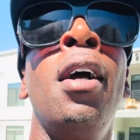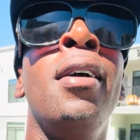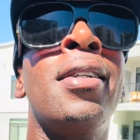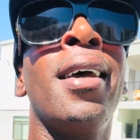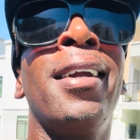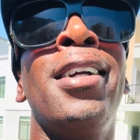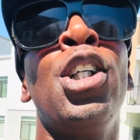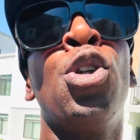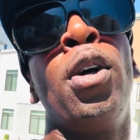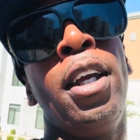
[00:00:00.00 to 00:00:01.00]
Selling a
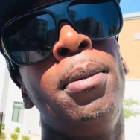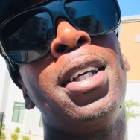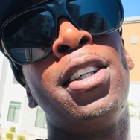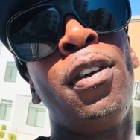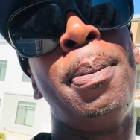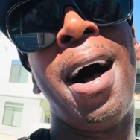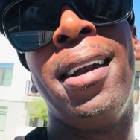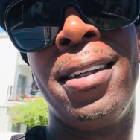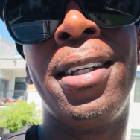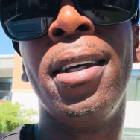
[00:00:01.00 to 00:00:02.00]
dreams, that's for
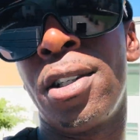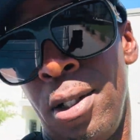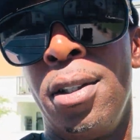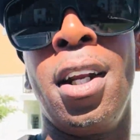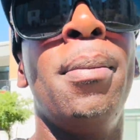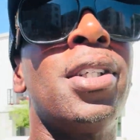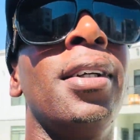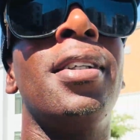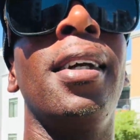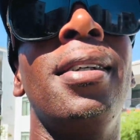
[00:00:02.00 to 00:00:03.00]
politicians. And I'm going to say
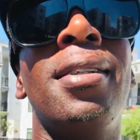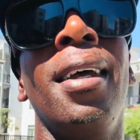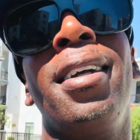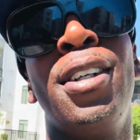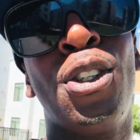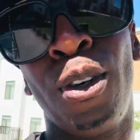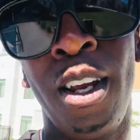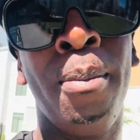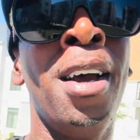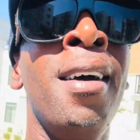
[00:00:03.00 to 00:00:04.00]
this again. Selling a
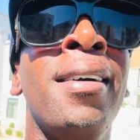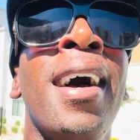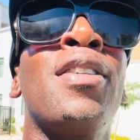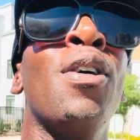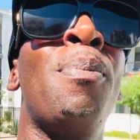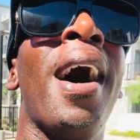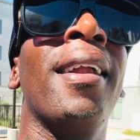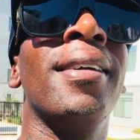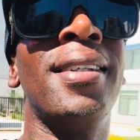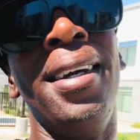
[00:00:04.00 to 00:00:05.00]
dream, that's for
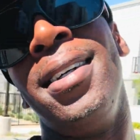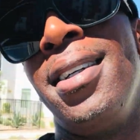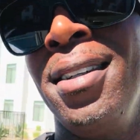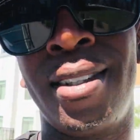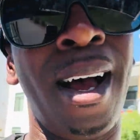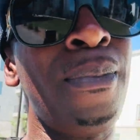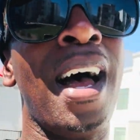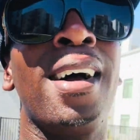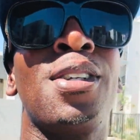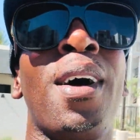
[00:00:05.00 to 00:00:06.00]
politicians. I'm
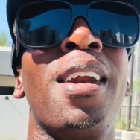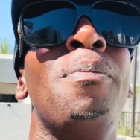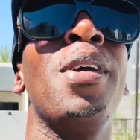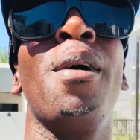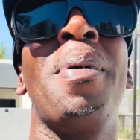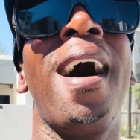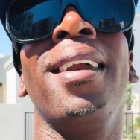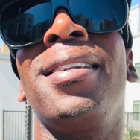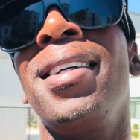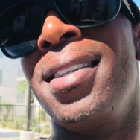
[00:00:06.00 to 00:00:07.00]
not trying to be a
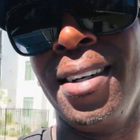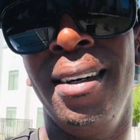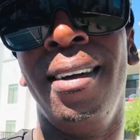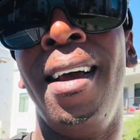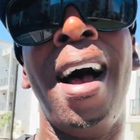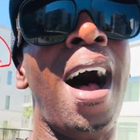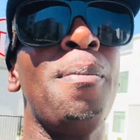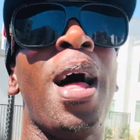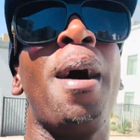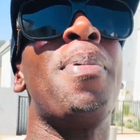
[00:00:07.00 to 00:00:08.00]
politician.
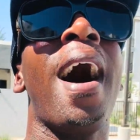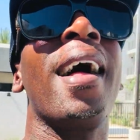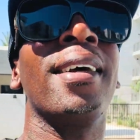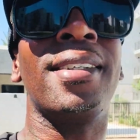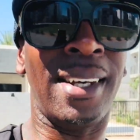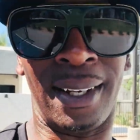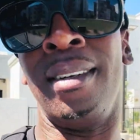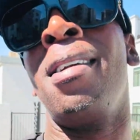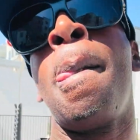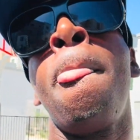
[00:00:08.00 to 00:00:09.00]
I'm not
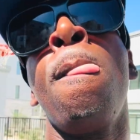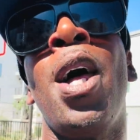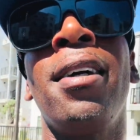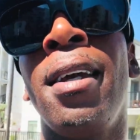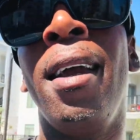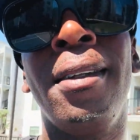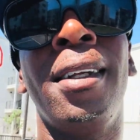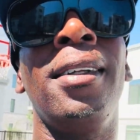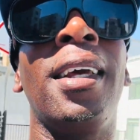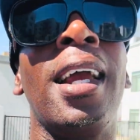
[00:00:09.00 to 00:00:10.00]
politicking. At the end
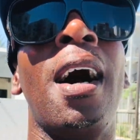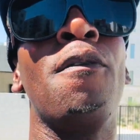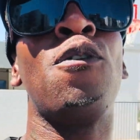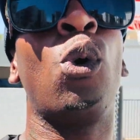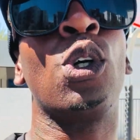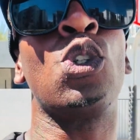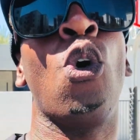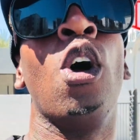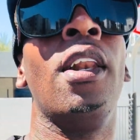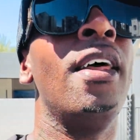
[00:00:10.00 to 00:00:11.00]
of the day, I'm focused
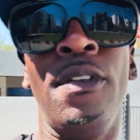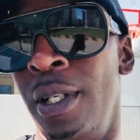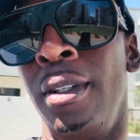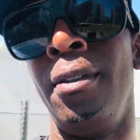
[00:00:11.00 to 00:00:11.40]
on living.